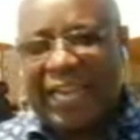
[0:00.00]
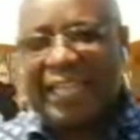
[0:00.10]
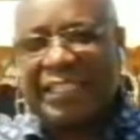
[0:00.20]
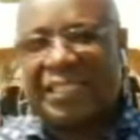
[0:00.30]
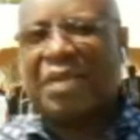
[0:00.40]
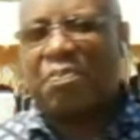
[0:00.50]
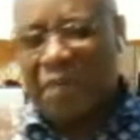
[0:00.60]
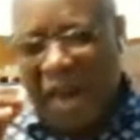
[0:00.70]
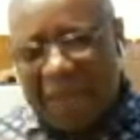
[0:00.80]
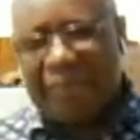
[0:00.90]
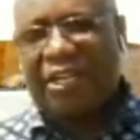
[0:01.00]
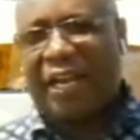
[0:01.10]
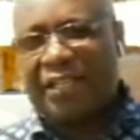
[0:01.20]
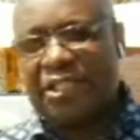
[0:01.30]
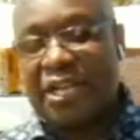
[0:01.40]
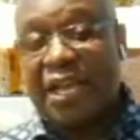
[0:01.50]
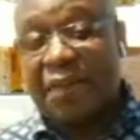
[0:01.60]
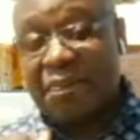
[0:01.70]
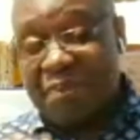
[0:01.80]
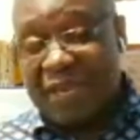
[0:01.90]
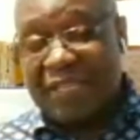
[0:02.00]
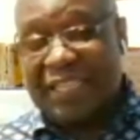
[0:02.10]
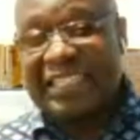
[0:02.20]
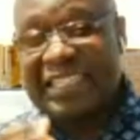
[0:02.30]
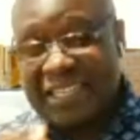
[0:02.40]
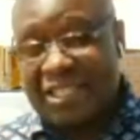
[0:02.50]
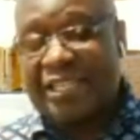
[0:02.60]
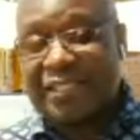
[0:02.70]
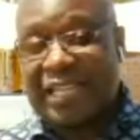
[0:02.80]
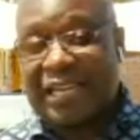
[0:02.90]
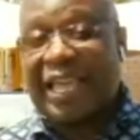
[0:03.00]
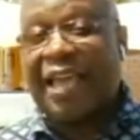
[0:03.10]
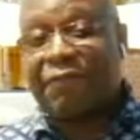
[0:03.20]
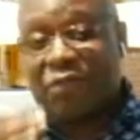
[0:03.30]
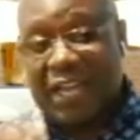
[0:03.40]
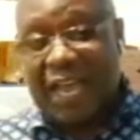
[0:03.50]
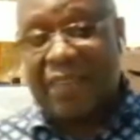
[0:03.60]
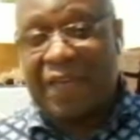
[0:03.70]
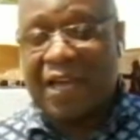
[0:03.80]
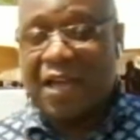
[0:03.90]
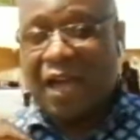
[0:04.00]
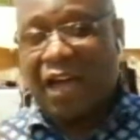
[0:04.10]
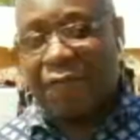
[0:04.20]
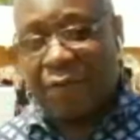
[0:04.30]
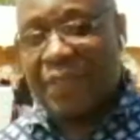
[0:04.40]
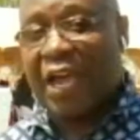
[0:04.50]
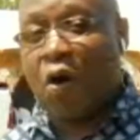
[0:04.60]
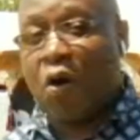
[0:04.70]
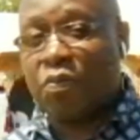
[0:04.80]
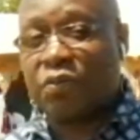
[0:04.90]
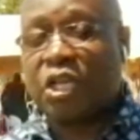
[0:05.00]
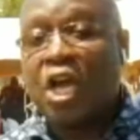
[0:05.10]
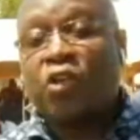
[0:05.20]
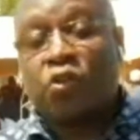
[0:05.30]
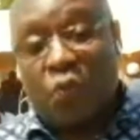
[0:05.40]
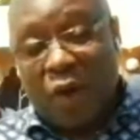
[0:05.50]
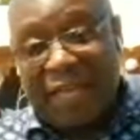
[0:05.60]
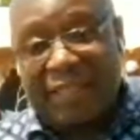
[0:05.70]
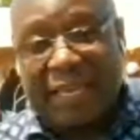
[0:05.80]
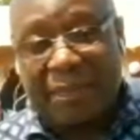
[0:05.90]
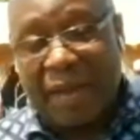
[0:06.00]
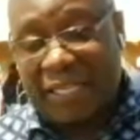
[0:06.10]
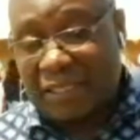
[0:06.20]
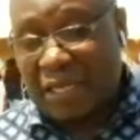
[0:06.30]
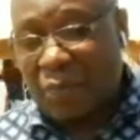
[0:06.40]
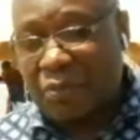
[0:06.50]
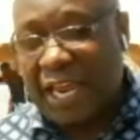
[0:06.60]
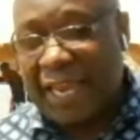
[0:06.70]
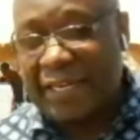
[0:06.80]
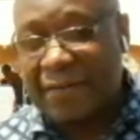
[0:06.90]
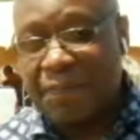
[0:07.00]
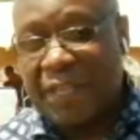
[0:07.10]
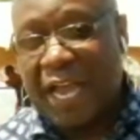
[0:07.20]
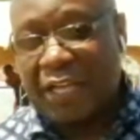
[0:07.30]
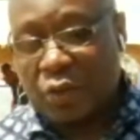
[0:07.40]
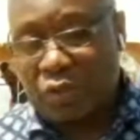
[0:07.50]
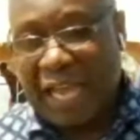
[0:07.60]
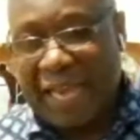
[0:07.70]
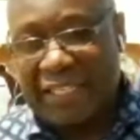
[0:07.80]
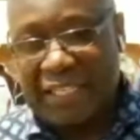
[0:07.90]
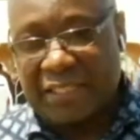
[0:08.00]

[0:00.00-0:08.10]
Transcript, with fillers: challenges, the prime challenge being the distance that they have to gather uh, from their homes to where they must obtain uh, those I